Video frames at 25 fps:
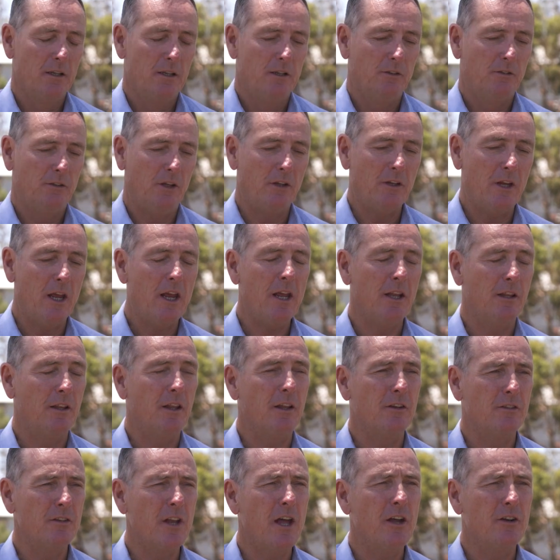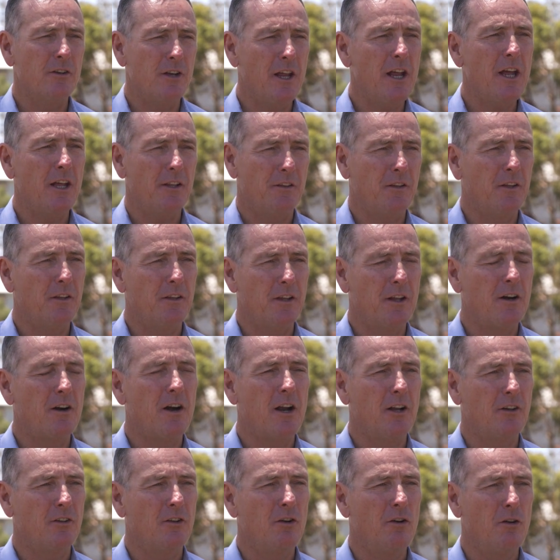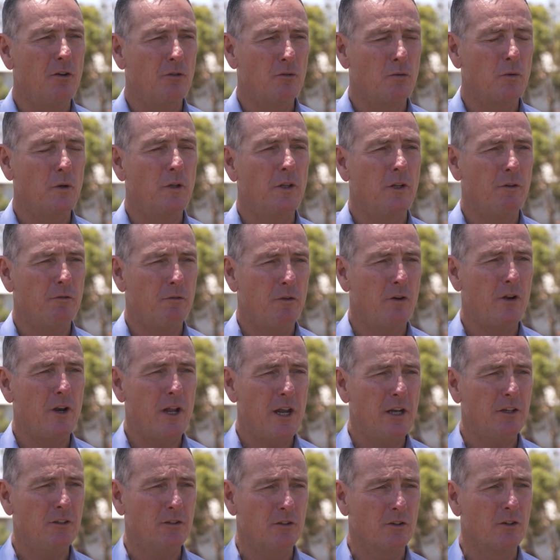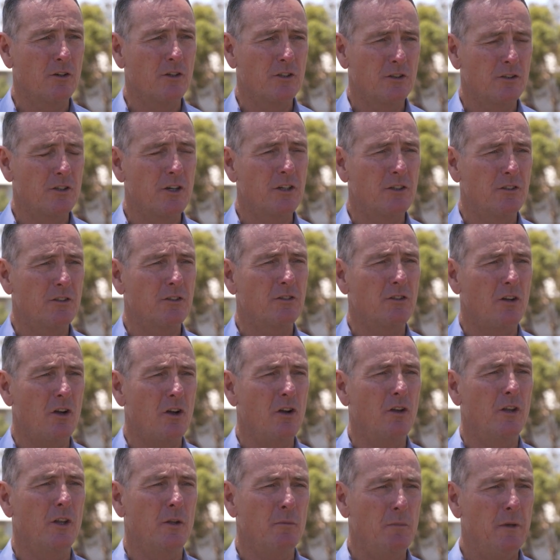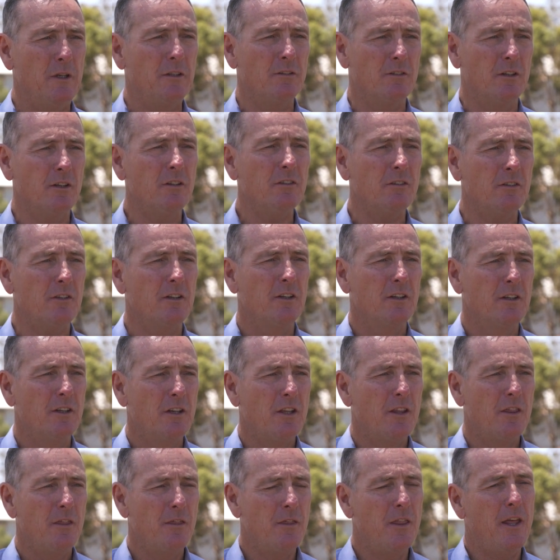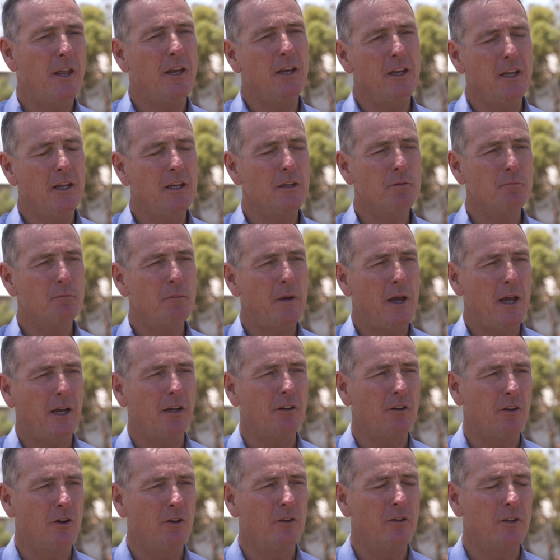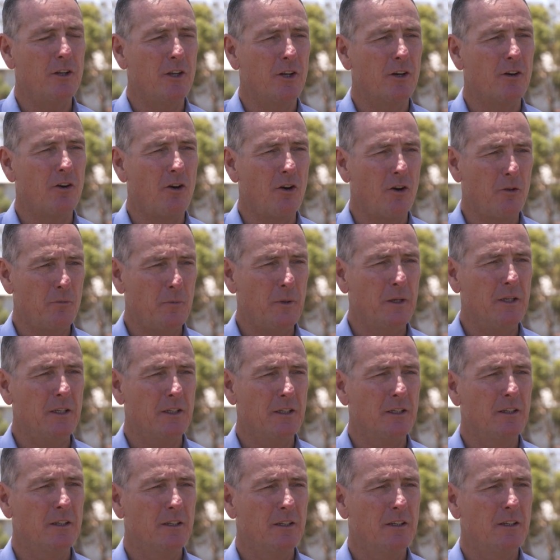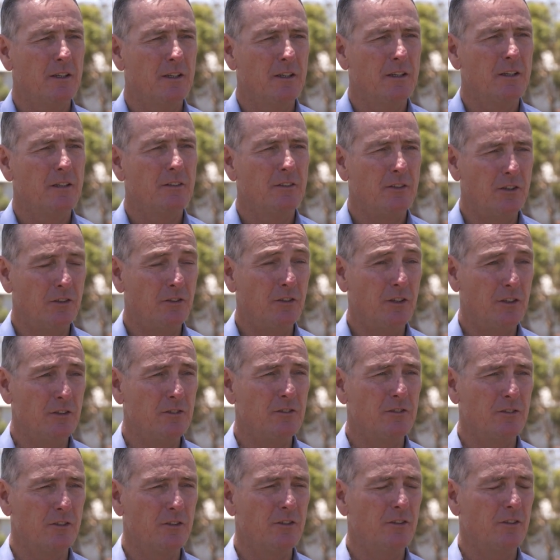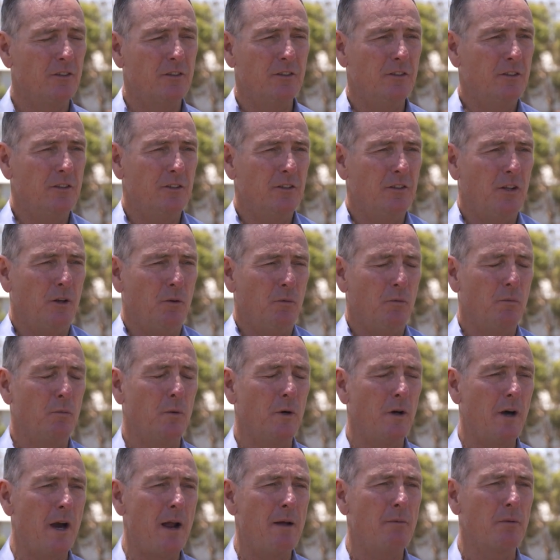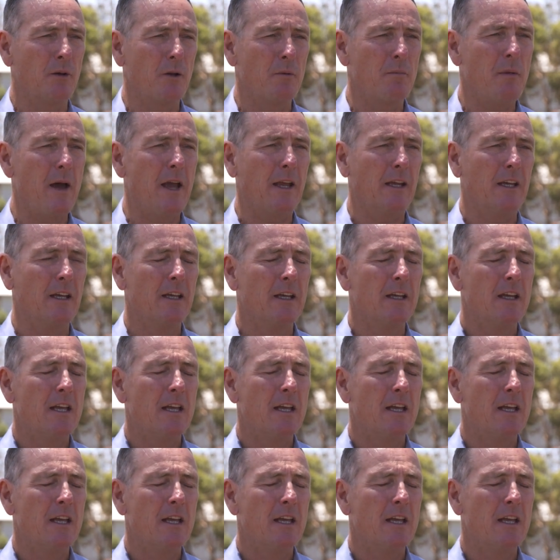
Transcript: So yeah, there's no doubt that there are times when the financial restrictions on the business then impact on the agronomy decisions that we're able to make.